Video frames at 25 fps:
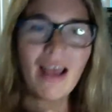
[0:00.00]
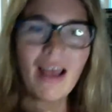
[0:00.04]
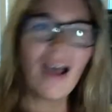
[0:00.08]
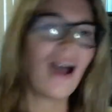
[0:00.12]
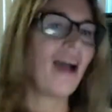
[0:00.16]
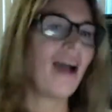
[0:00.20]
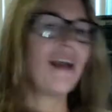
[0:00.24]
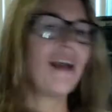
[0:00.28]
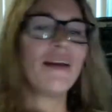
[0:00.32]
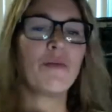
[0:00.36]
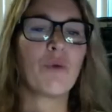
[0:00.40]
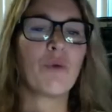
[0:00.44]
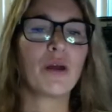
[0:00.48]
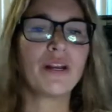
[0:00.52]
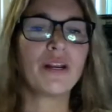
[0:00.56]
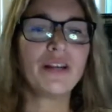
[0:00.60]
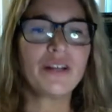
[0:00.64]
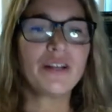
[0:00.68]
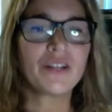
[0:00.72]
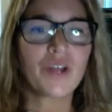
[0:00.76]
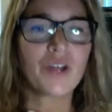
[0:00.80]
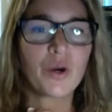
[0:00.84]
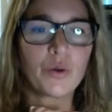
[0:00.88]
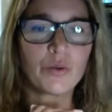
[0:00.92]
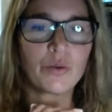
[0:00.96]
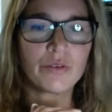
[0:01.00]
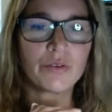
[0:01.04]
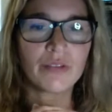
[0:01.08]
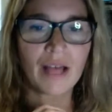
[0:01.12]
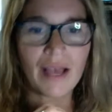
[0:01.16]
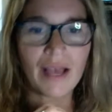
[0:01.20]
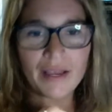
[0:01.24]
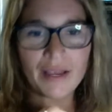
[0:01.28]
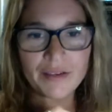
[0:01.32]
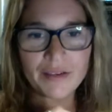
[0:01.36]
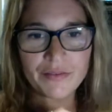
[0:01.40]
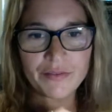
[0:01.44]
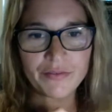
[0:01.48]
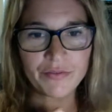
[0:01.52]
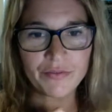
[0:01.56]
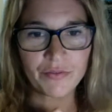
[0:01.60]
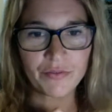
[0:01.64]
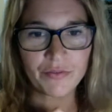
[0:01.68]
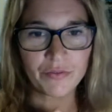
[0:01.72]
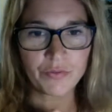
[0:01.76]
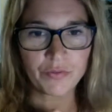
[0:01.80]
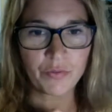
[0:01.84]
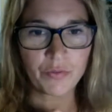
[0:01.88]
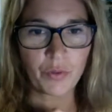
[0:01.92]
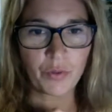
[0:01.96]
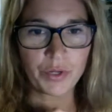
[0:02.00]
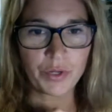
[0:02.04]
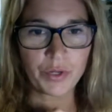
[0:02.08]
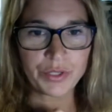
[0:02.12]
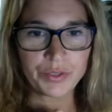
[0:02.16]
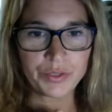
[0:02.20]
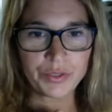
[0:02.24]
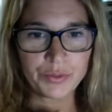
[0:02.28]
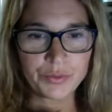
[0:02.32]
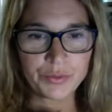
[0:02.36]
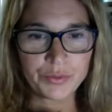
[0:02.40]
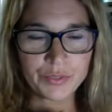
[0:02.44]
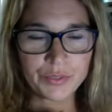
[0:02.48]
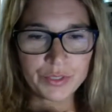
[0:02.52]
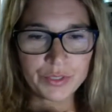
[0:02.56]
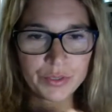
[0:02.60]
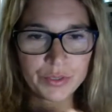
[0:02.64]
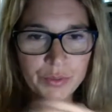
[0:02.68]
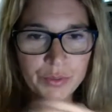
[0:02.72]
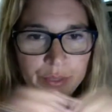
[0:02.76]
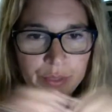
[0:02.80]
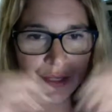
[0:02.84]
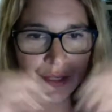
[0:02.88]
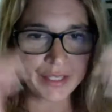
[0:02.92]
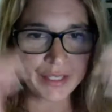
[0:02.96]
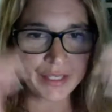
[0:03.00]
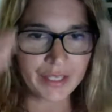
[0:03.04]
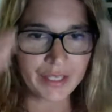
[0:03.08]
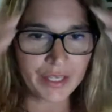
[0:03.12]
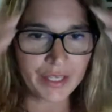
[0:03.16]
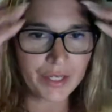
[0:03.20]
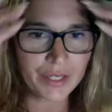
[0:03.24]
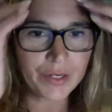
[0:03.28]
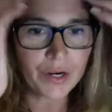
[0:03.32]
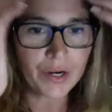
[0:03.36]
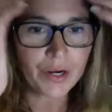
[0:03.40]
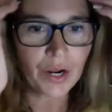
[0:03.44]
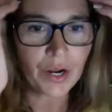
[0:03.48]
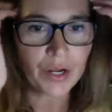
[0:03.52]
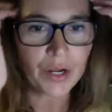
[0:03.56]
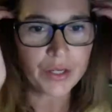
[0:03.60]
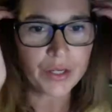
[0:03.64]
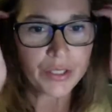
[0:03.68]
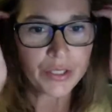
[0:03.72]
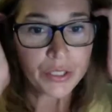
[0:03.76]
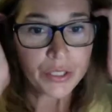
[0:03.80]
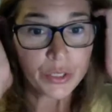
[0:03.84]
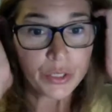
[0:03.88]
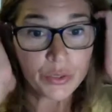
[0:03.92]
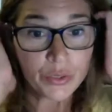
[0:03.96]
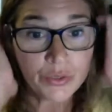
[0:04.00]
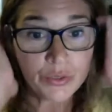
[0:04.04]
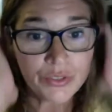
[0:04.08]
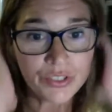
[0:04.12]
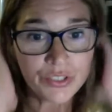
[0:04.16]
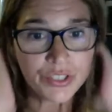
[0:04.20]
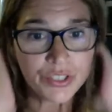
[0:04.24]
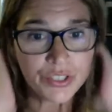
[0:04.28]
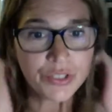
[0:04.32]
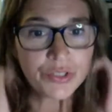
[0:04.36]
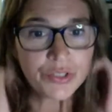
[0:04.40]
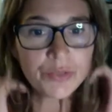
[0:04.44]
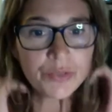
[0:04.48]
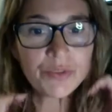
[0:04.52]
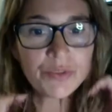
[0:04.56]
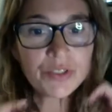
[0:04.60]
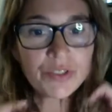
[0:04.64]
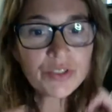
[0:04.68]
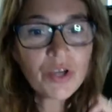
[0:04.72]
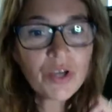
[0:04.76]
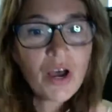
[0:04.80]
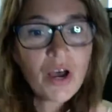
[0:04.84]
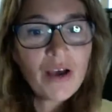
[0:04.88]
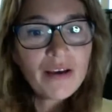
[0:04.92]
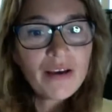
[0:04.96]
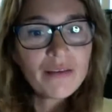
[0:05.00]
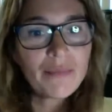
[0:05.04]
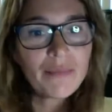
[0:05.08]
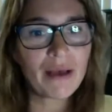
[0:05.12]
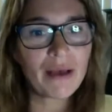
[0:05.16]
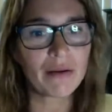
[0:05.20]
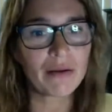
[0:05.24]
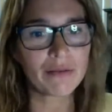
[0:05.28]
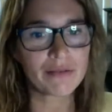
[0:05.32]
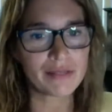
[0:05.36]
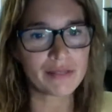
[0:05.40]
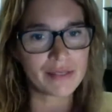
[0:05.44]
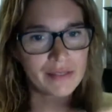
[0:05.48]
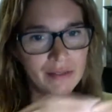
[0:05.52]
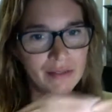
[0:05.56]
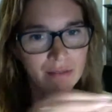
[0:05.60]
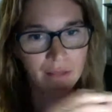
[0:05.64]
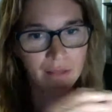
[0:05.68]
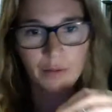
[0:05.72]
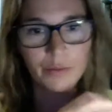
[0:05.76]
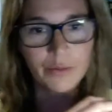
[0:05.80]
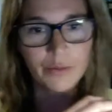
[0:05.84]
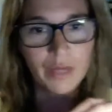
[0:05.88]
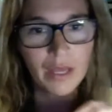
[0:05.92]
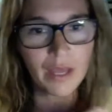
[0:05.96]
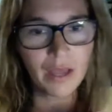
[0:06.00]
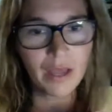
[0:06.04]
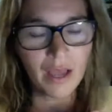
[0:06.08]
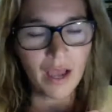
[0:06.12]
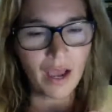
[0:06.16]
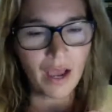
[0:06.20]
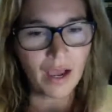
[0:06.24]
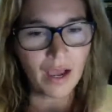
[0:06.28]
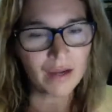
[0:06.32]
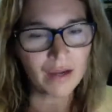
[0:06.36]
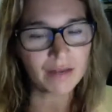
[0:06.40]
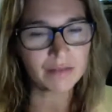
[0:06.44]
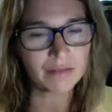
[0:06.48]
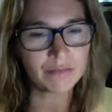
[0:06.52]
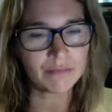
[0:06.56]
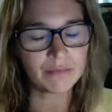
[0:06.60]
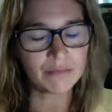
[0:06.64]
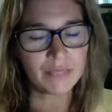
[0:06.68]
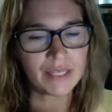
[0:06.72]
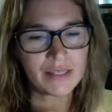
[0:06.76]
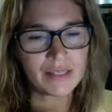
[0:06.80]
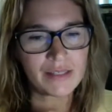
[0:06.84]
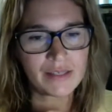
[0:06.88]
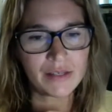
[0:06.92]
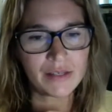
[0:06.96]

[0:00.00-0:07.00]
I wanted to go live for you real quick here on YouTube to talk about Zillow.